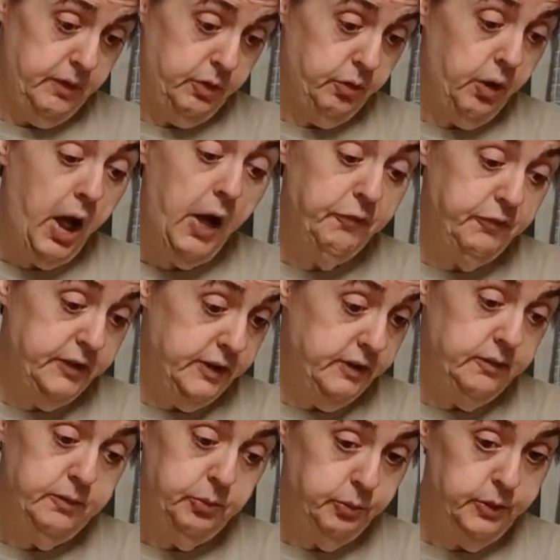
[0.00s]
Crofton
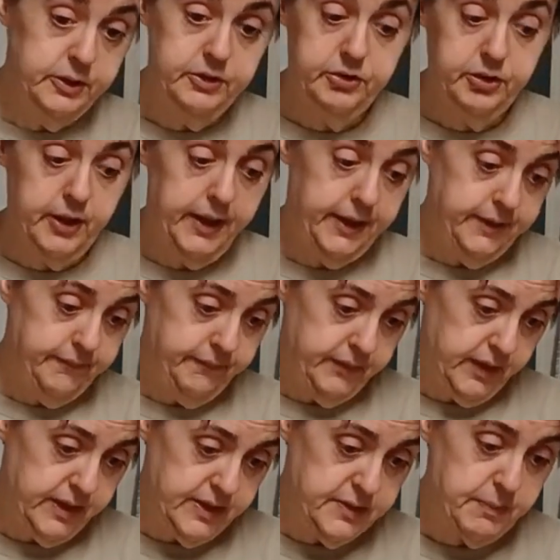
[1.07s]
wooden tray.
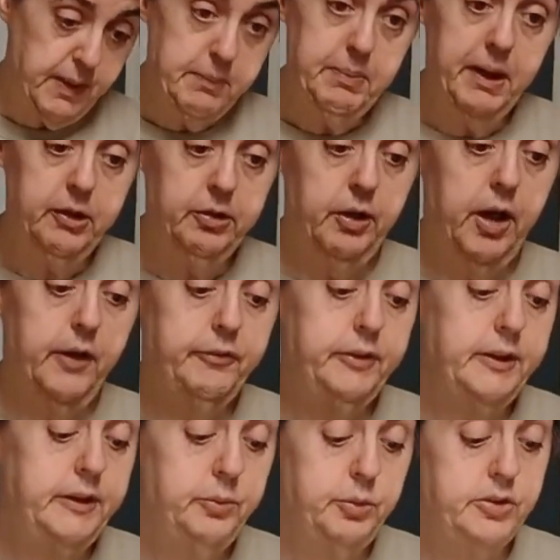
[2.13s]
It is made by
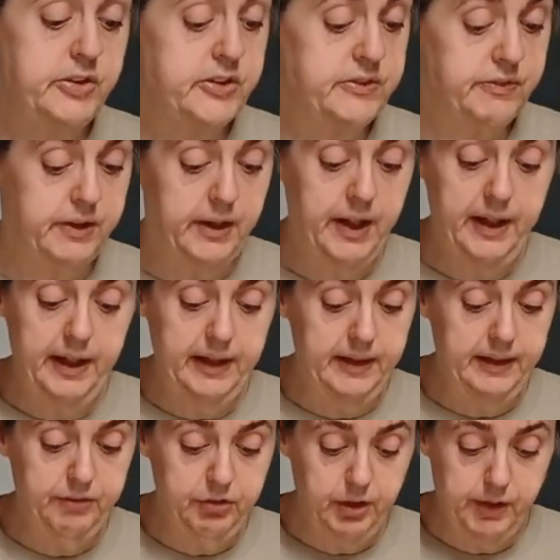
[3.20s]
Crofton, which is I
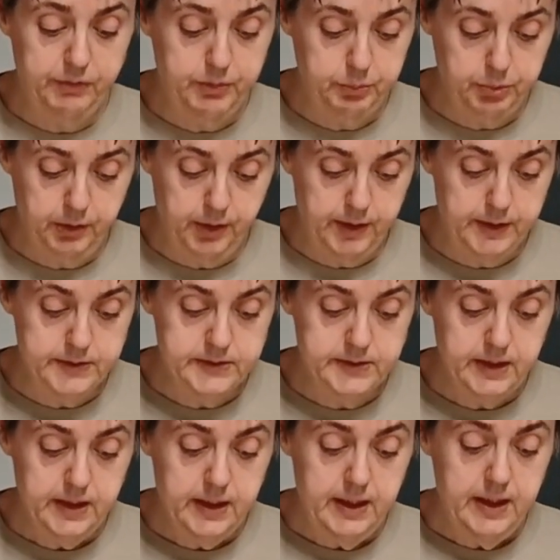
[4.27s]
love Crofton products,
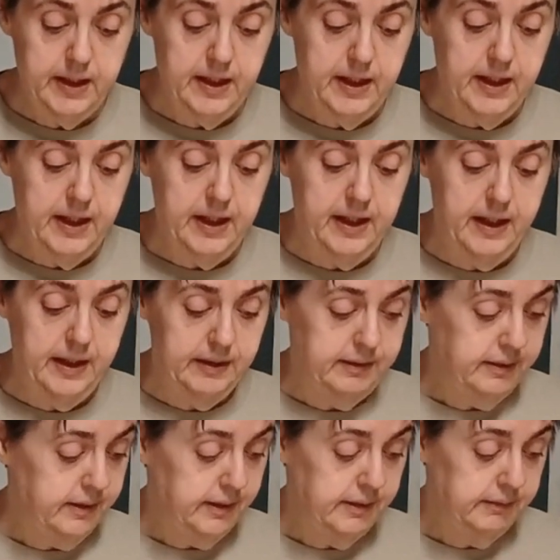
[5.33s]

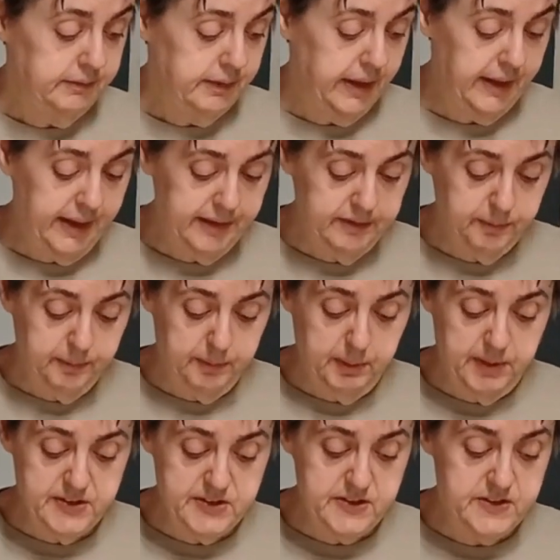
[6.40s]
and I like the way
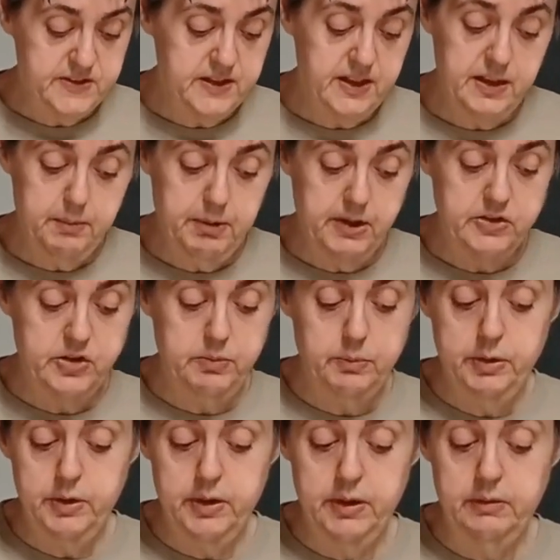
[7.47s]
this is set up because you
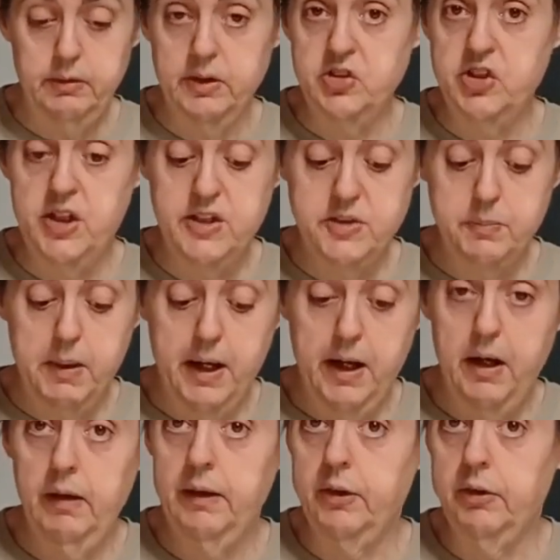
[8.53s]
can put a cheese
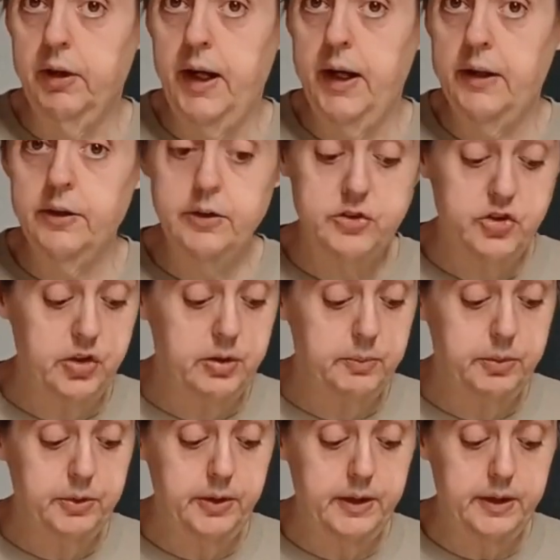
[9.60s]
ball and crackers. You can
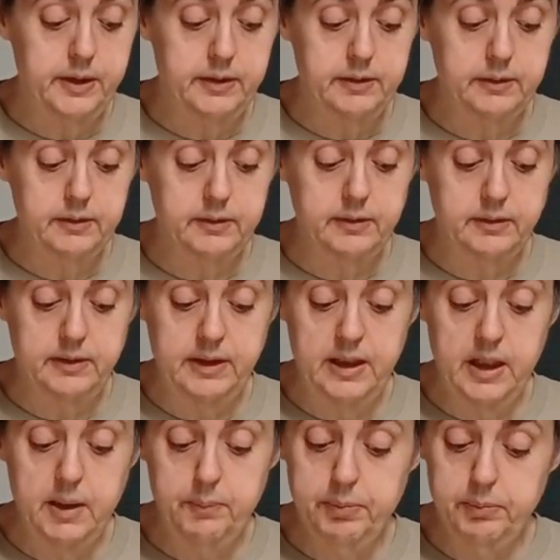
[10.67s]
put
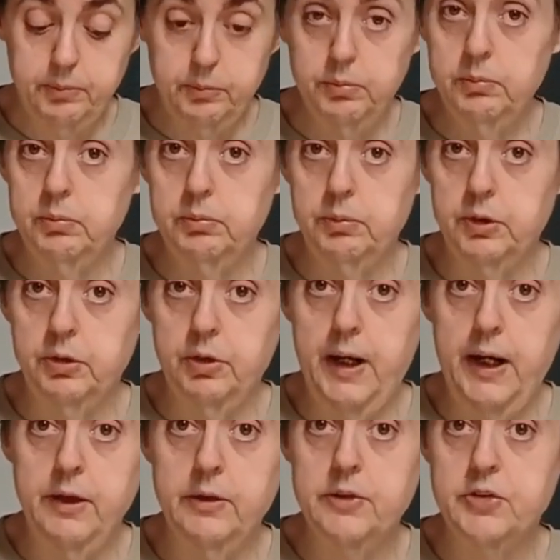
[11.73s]
dip with
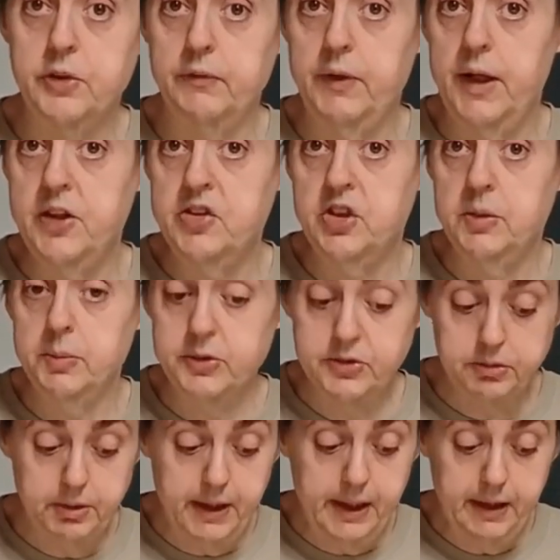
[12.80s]
crackers or vegetables
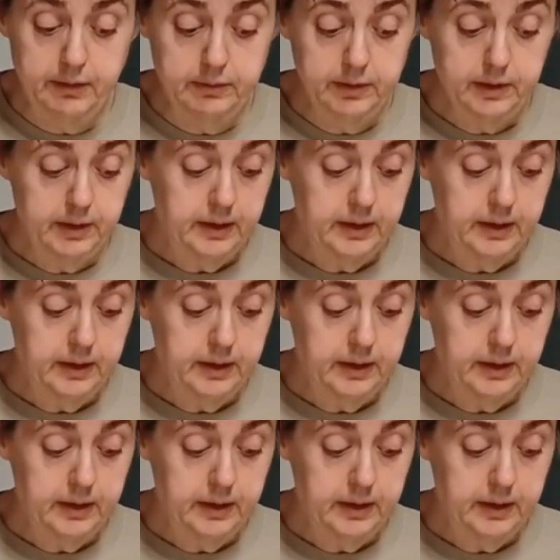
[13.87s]
around.